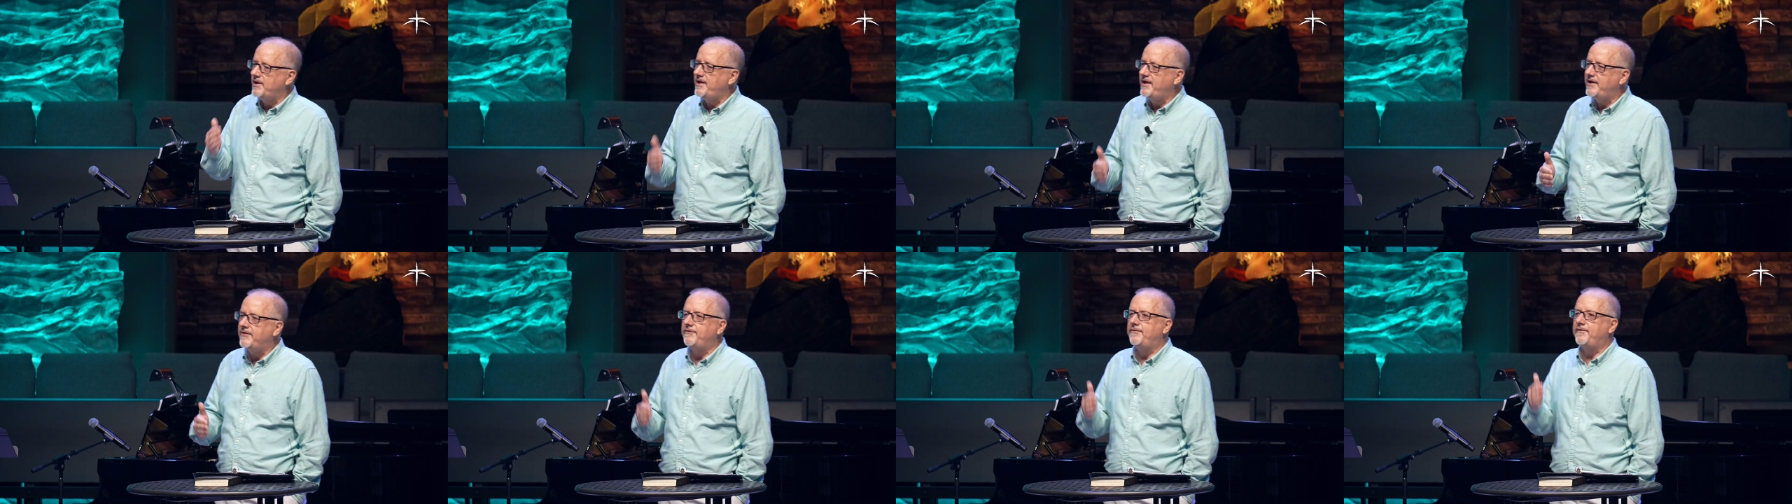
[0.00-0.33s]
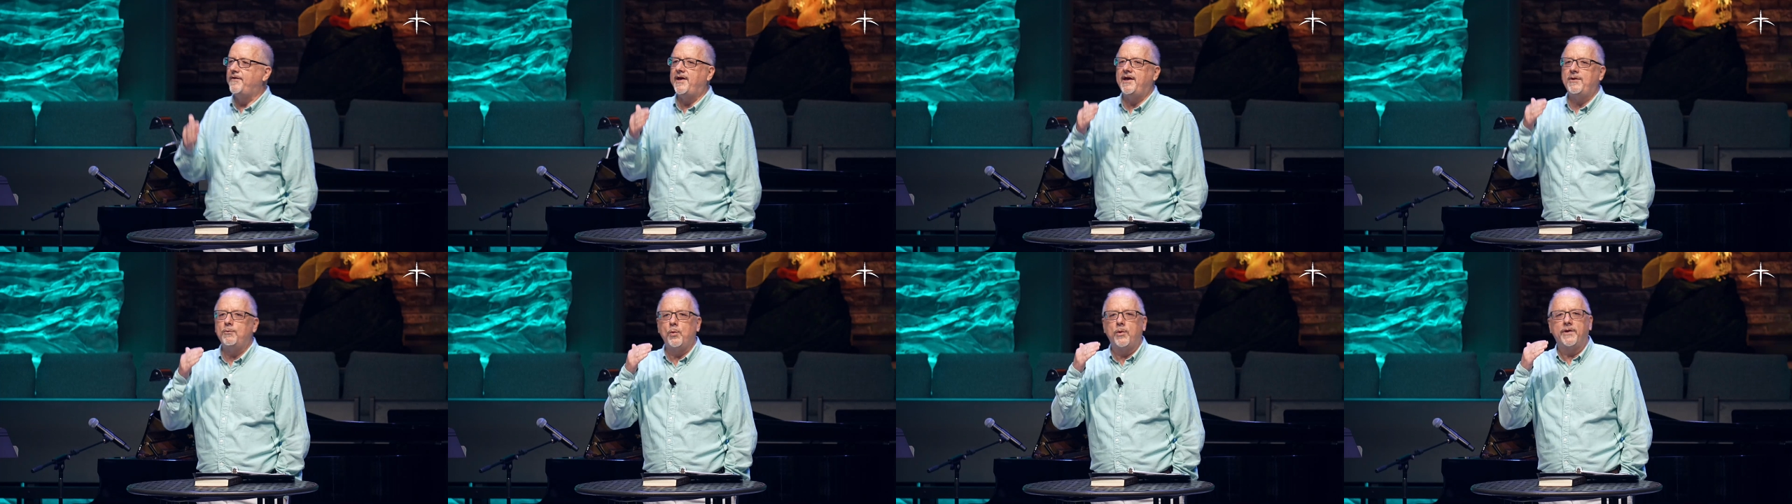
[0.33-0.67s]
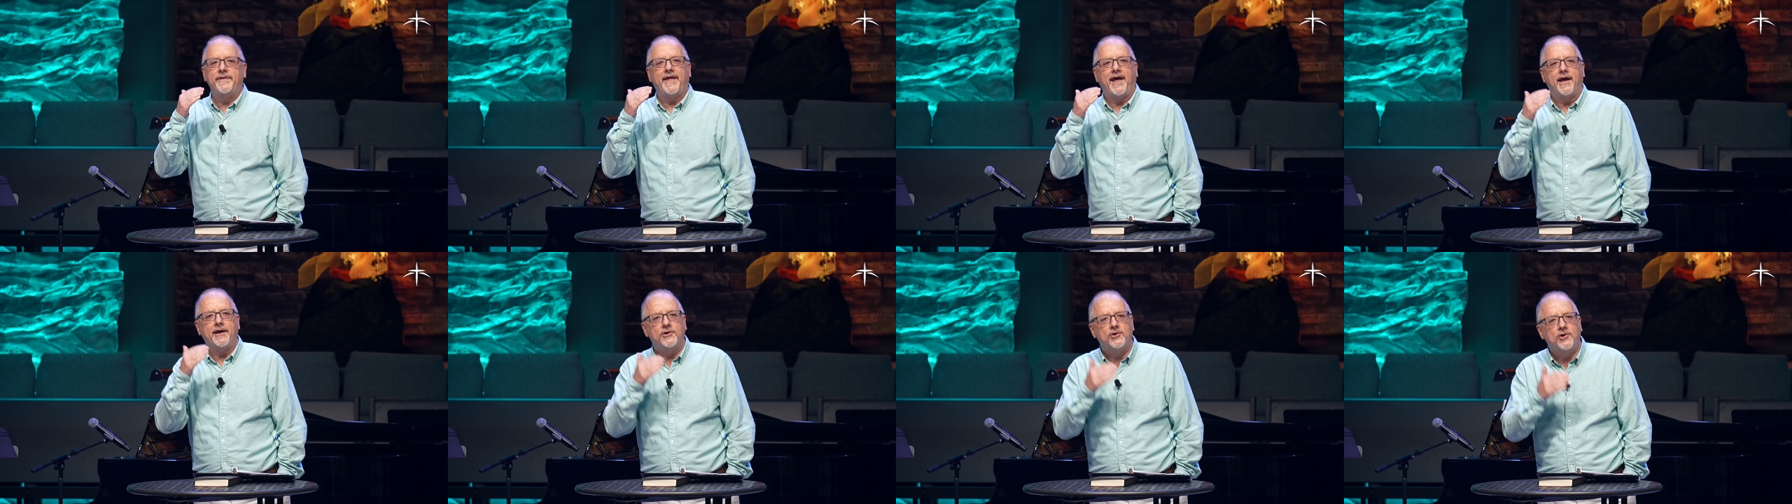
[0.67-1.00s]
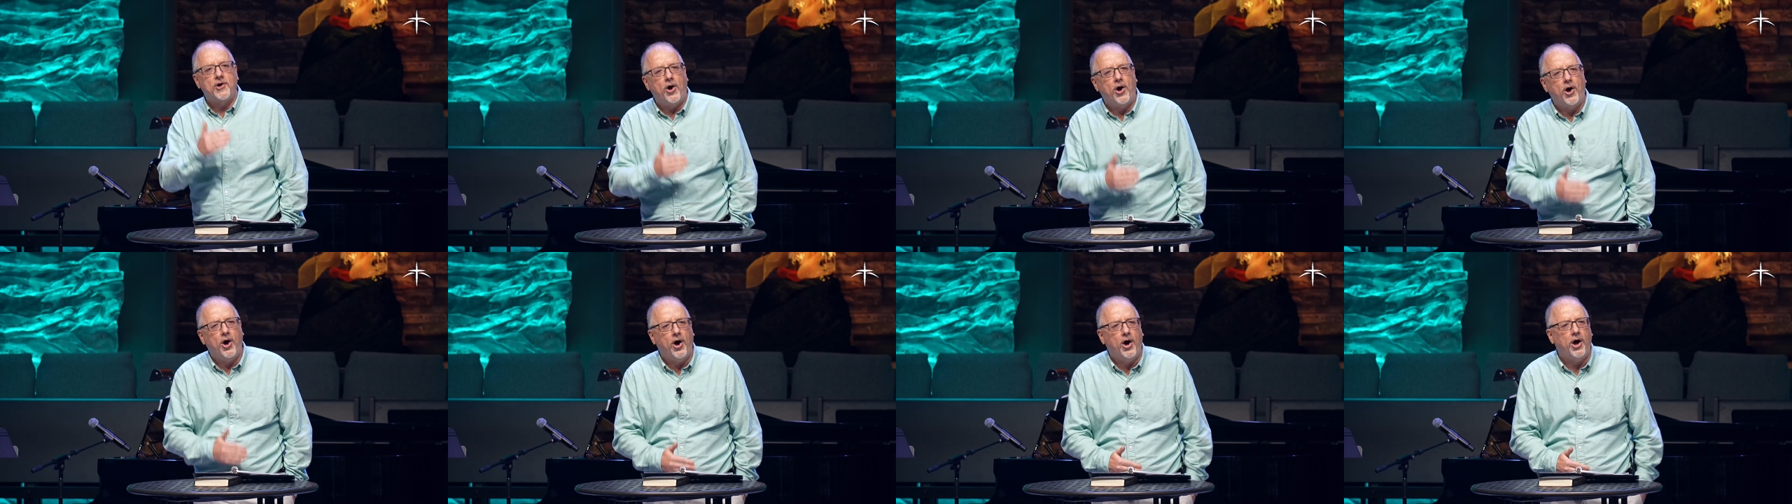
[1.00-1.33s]
living with a
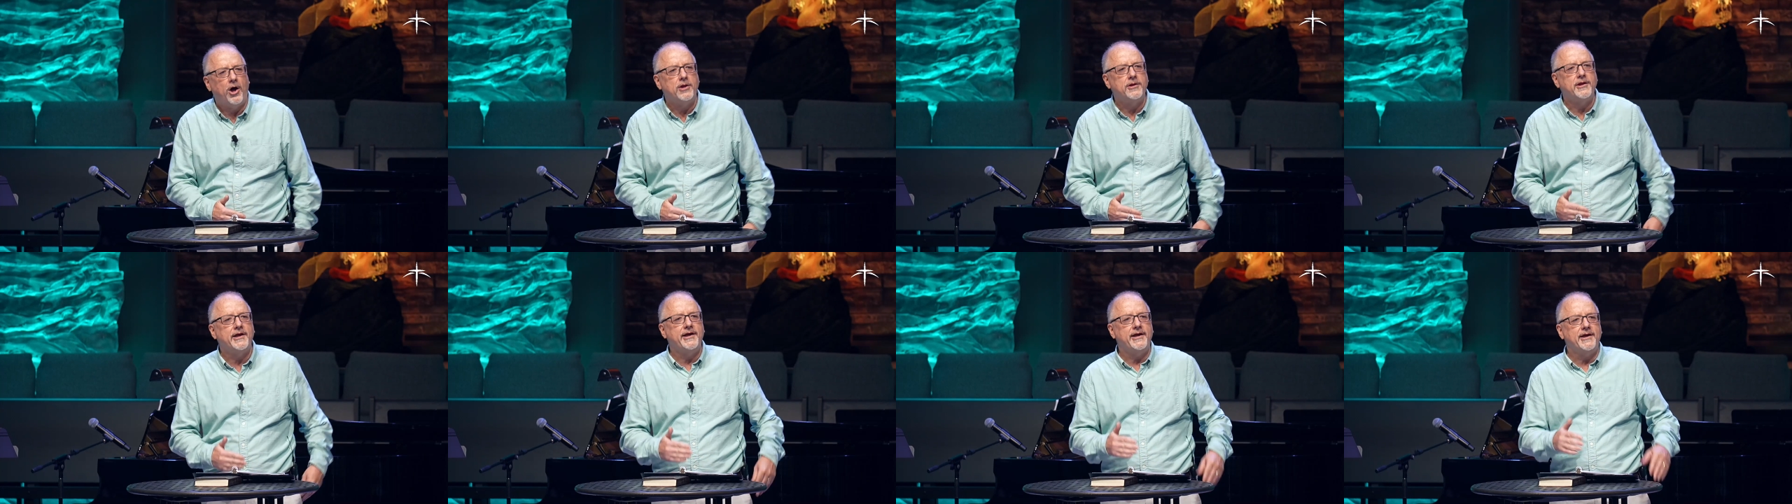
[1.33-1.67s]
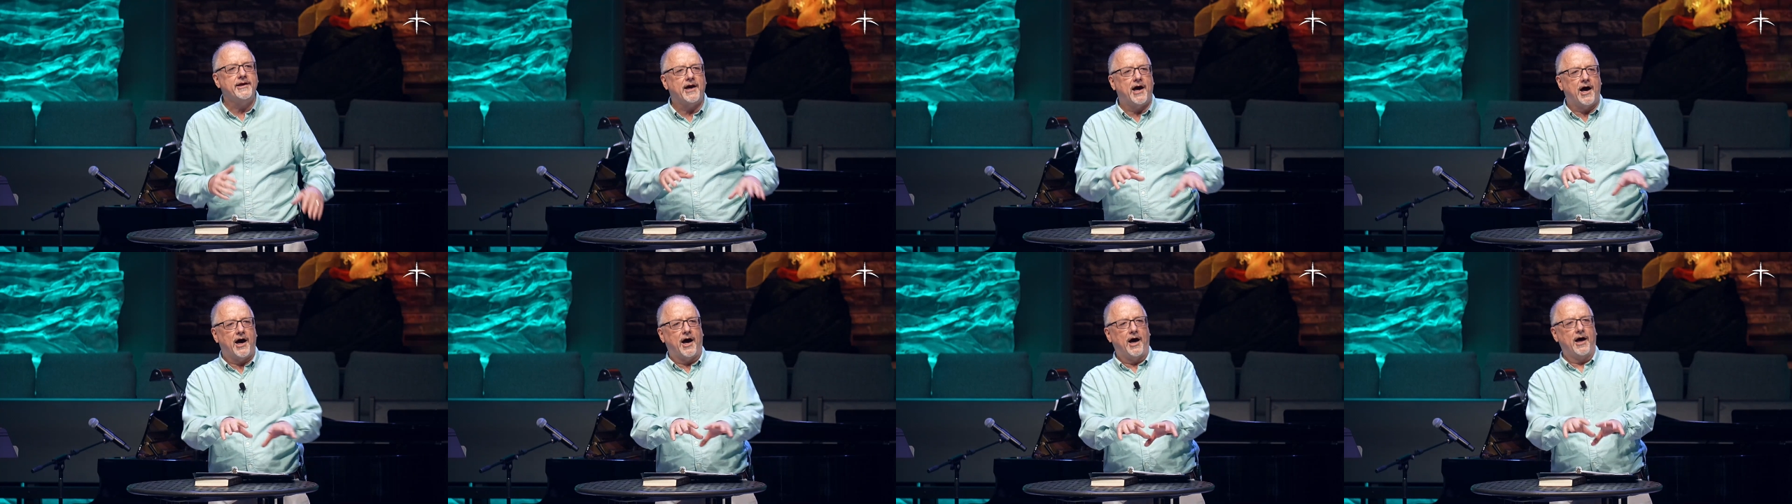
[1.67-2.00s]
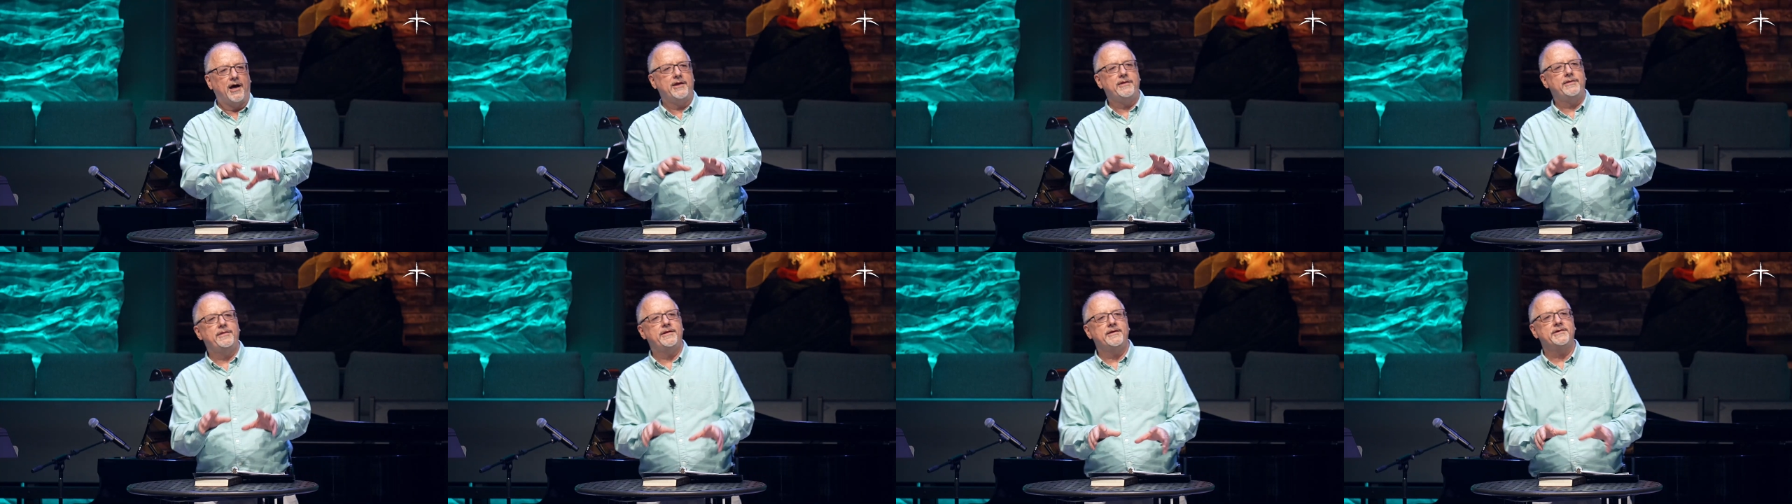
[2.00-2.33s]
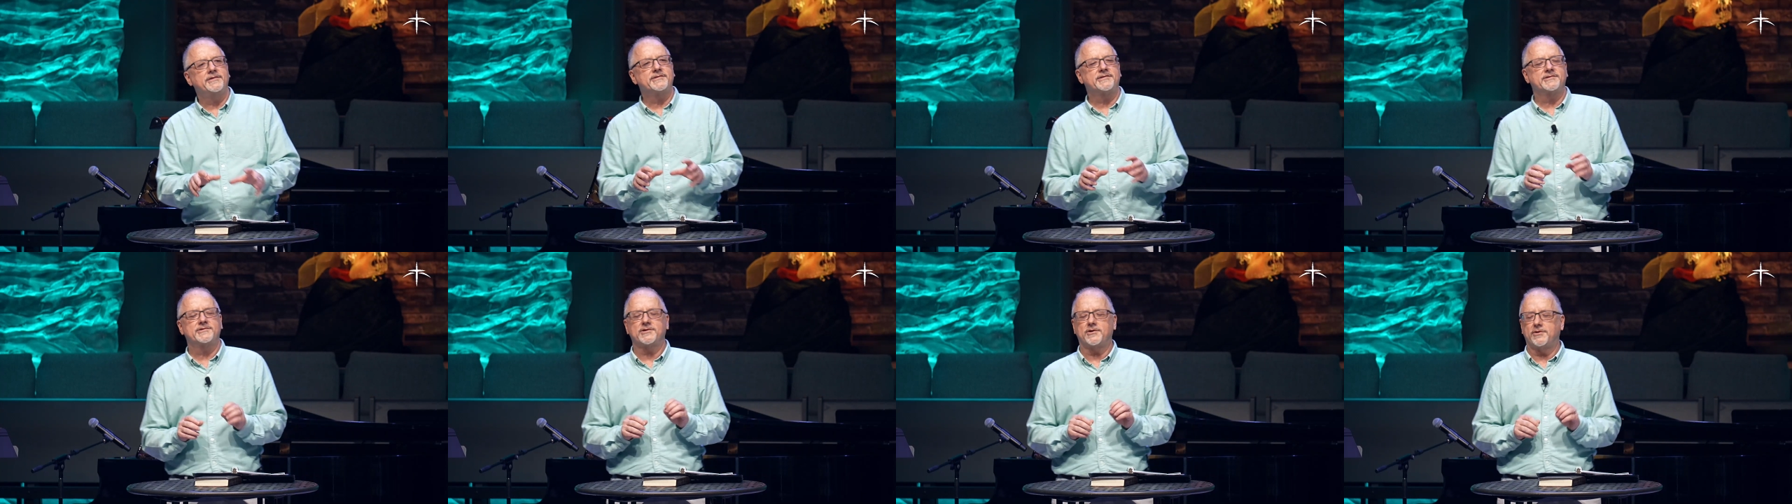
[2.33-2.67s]
calling on
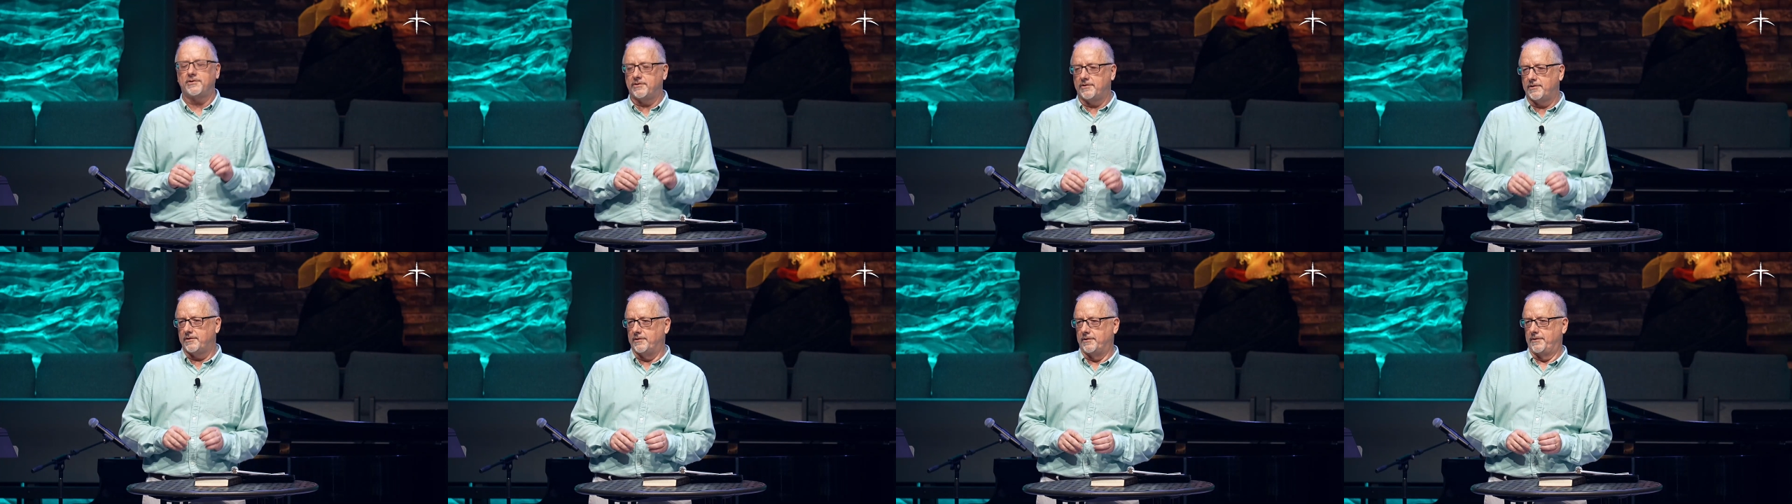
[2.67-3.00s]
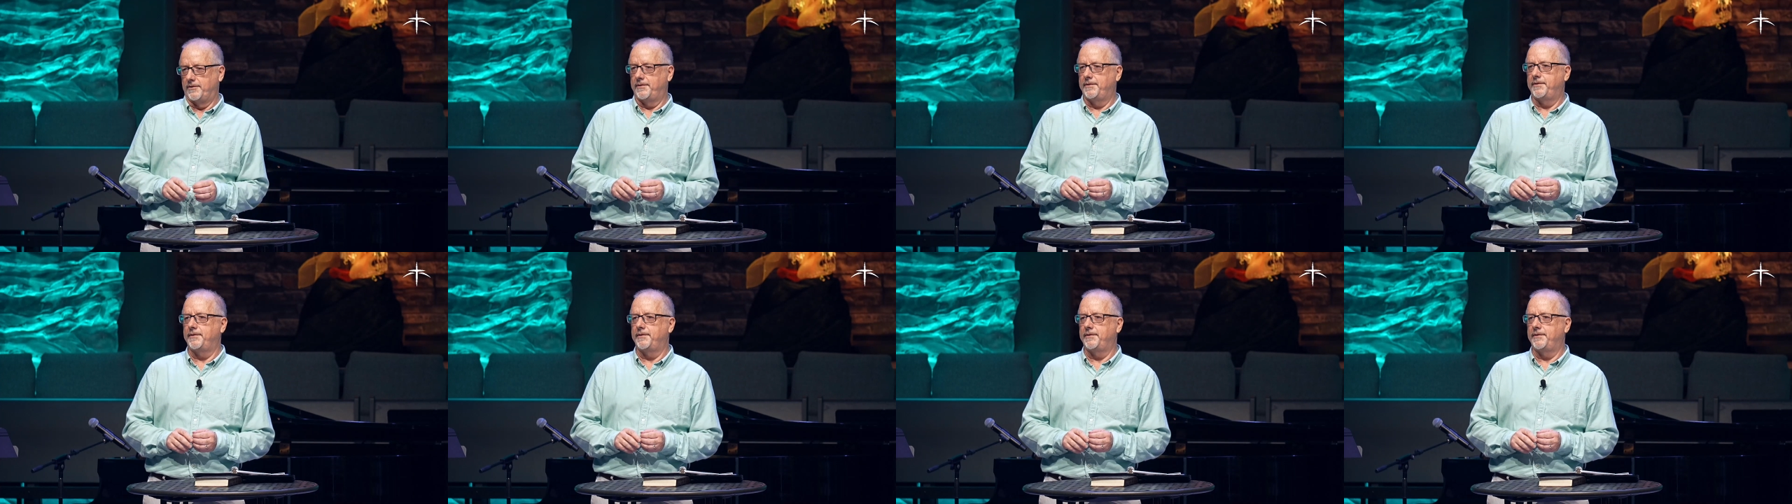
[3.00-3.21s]
this earth,